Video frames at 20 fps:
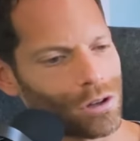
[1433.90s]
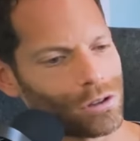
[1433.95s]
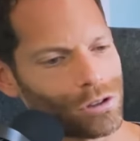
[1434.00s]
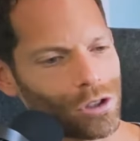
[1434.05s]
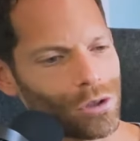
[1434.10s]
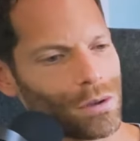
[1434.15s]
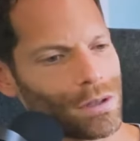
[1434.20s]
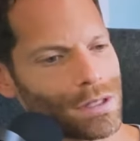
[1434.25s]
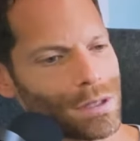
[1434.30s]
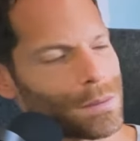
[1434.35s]

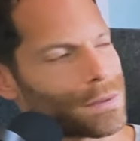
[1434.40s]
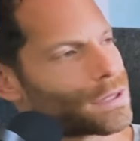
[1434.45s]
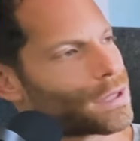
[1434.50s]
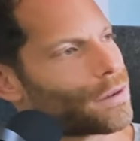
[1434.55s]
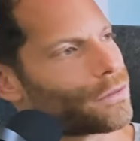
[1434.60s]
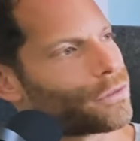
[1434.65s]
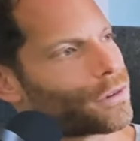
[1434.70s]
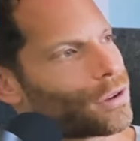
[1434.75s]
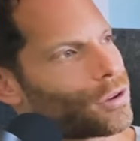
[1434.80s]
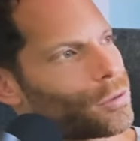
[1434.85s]
doing some stuff
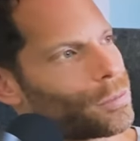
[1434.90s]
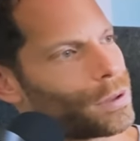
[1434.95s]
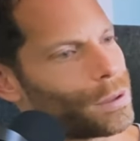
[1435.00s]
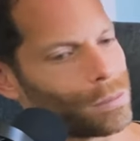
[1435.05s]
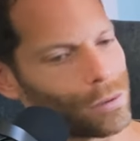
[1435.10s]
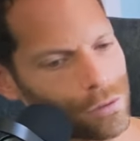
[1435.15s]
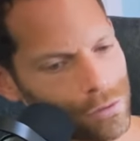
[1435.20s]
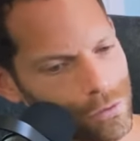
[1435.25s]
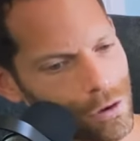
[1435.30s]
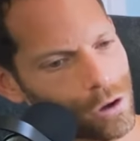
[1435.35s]
for other people.
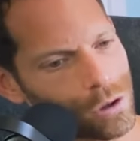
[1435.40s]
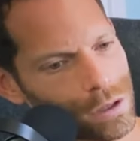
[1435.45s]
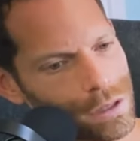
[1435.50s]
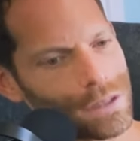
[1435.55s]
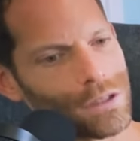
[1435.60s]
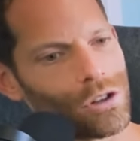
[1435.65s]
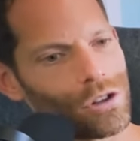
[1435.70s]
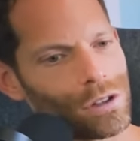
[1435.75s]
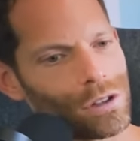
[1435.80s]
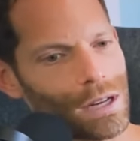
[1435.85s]
Focus
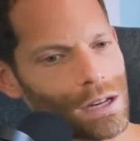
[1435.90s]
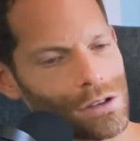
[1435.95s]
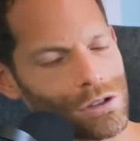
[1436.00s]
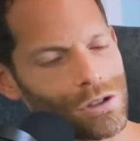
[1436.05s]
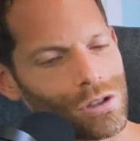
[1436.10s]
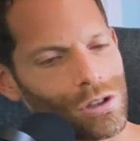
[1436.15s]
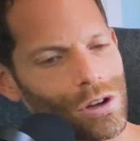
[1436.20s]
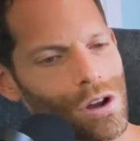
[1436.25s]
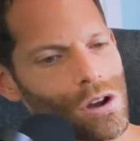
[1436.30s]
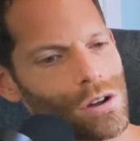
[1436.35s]
your
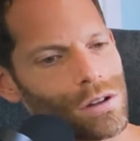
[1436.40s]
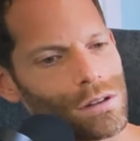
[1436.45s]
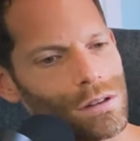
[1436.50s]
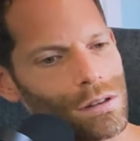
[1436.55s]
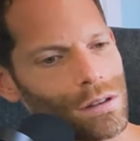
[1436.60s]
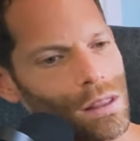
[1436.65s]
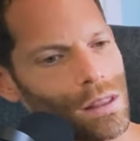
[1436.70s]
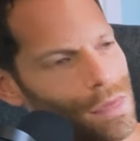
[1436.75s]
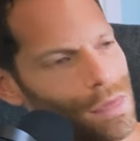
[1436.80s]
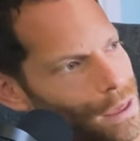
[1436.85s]
attention on
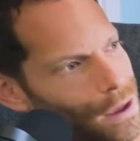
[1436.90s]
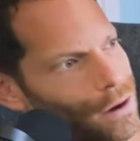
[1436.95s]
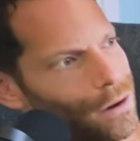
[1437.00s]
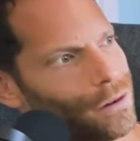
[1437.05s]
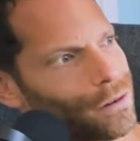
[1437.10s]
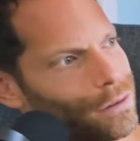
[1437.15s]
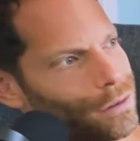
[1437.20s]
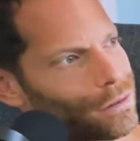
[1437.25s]
their